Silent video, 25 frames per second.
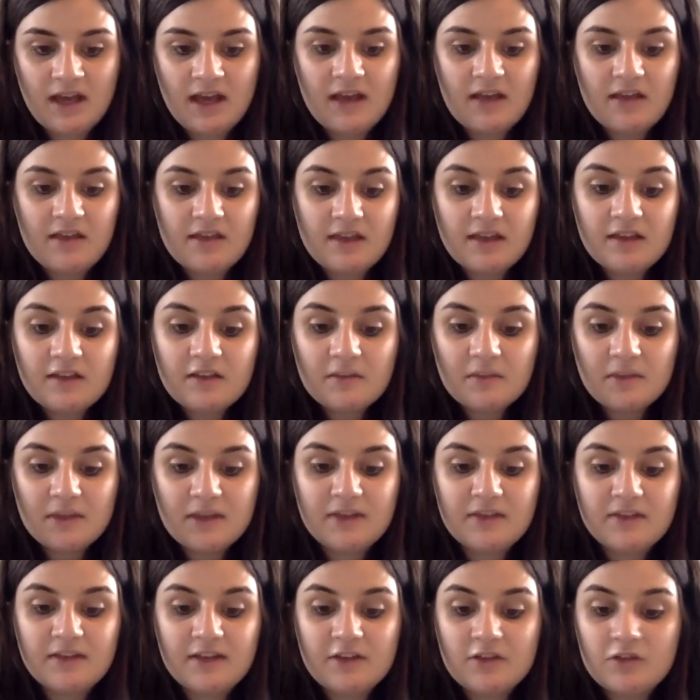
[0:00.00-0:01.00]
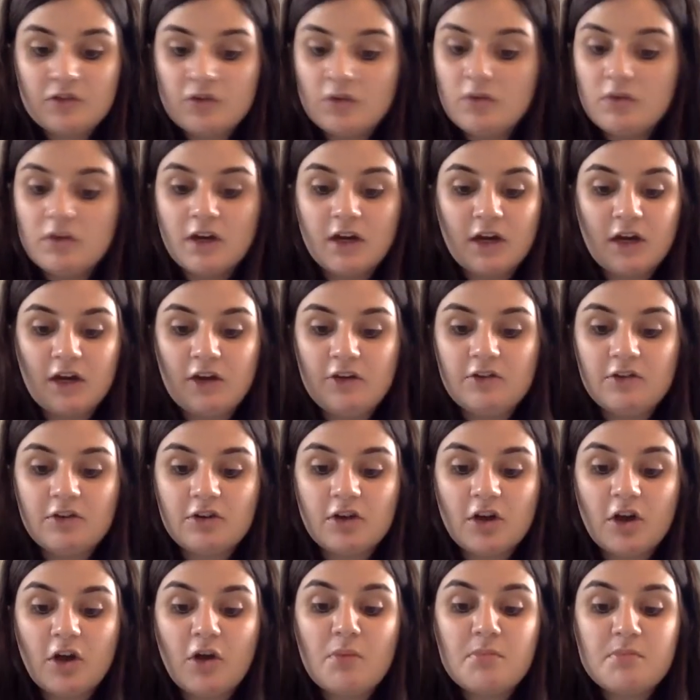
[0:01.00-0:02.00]
This means they do not
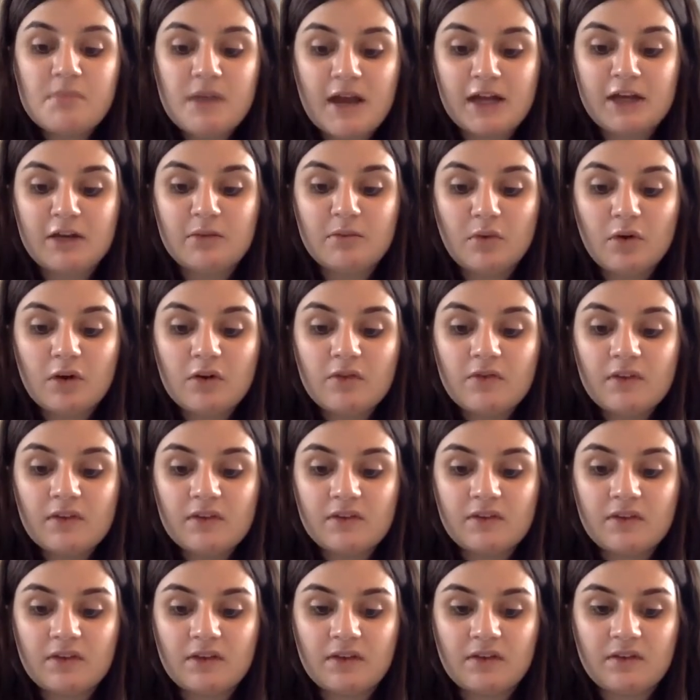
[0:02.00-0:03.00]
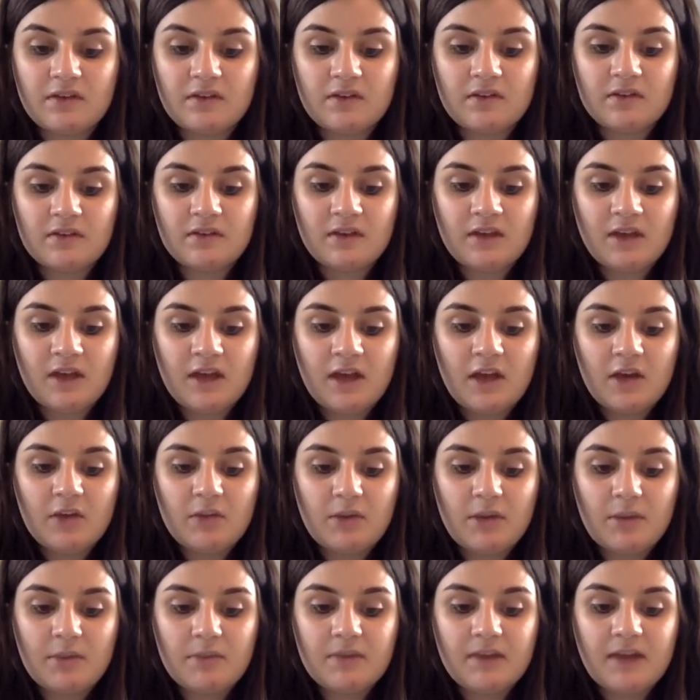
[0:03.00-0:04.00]
undergo metamorphosis.
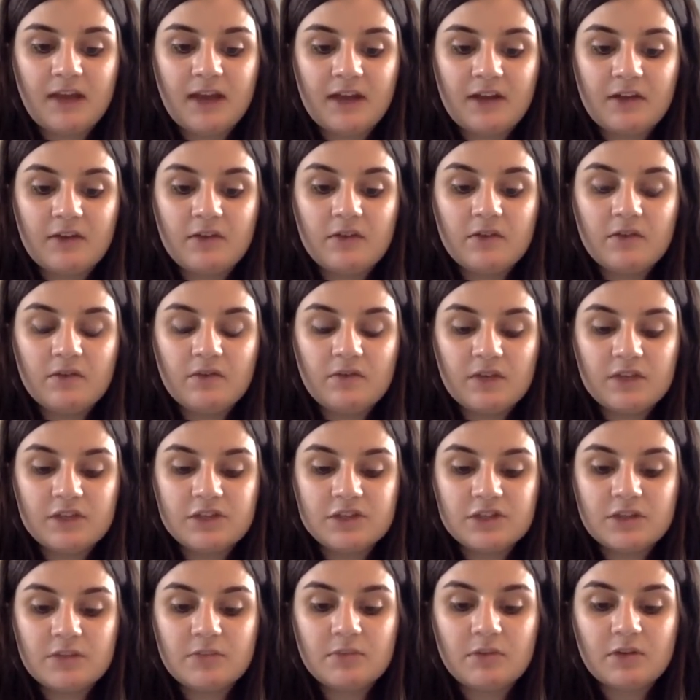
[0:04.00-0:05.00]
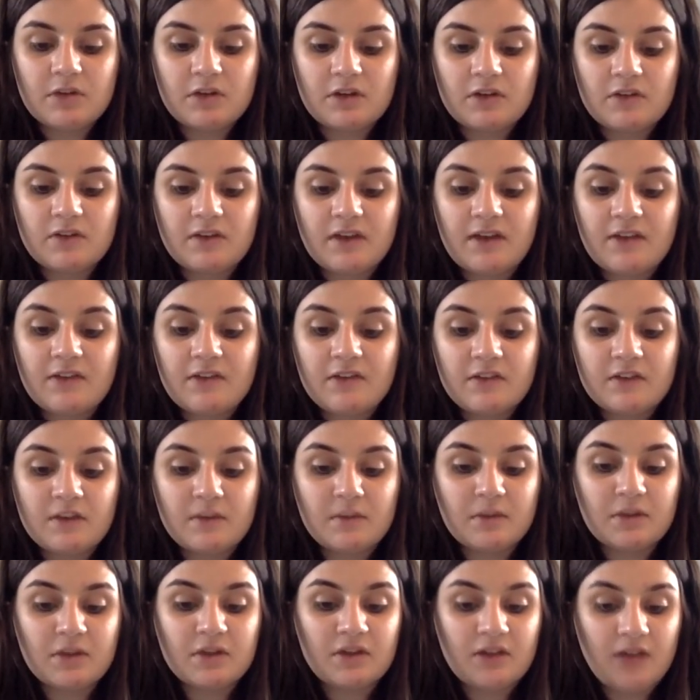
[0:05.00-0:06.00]
Reptiles, fish, and birds have
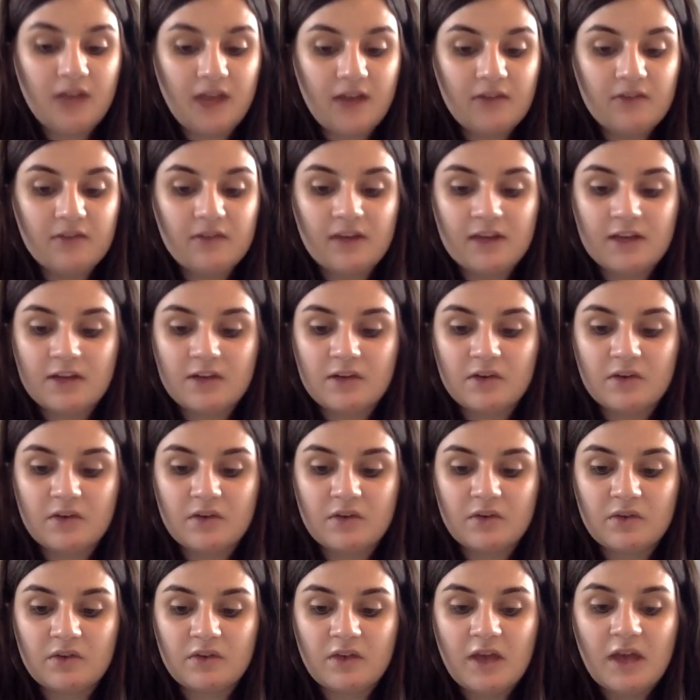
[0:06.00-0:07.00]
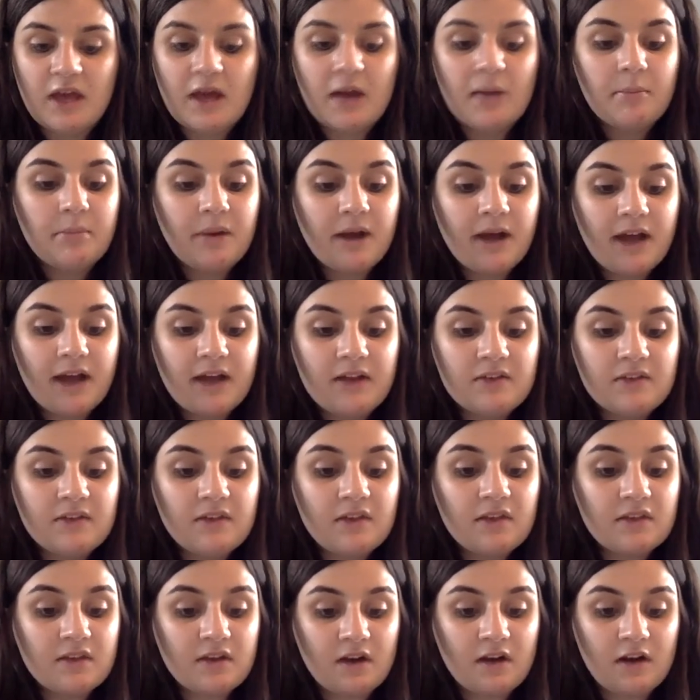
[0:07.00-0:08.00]
similar life cycles, but
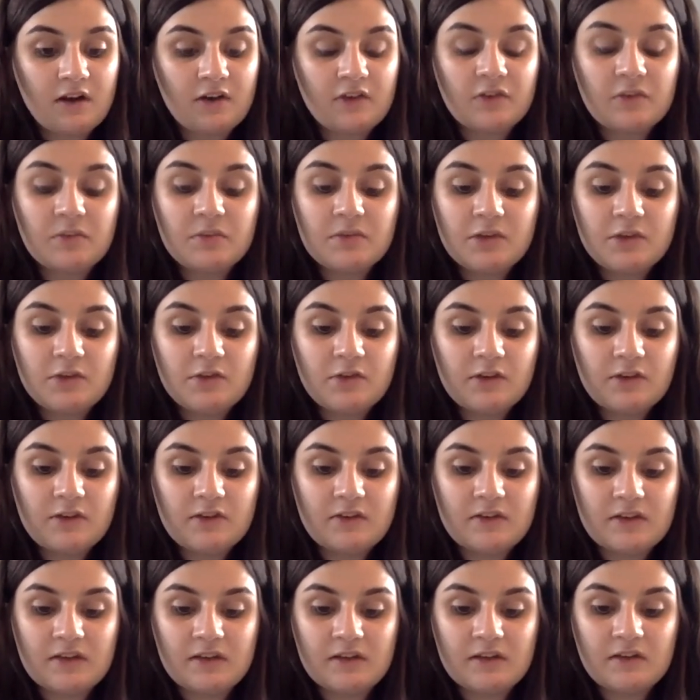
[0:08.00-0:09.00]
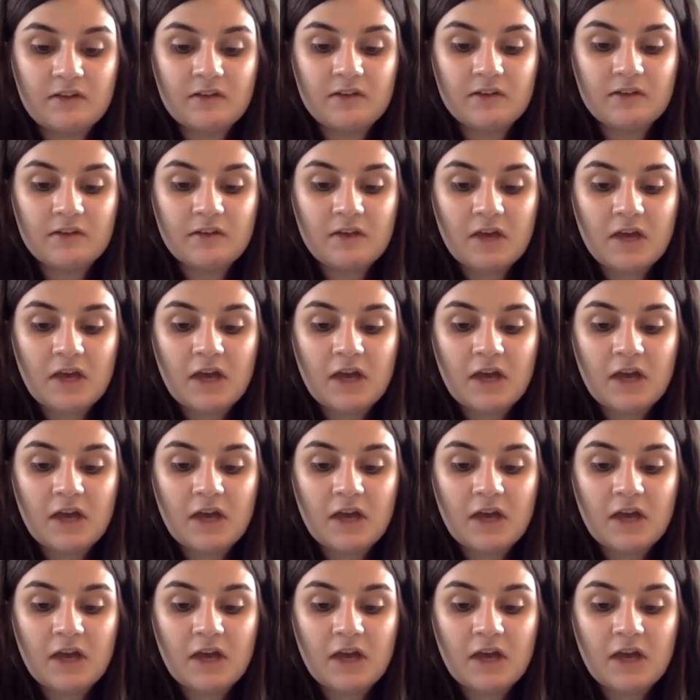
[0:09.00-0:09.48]
there are some differences.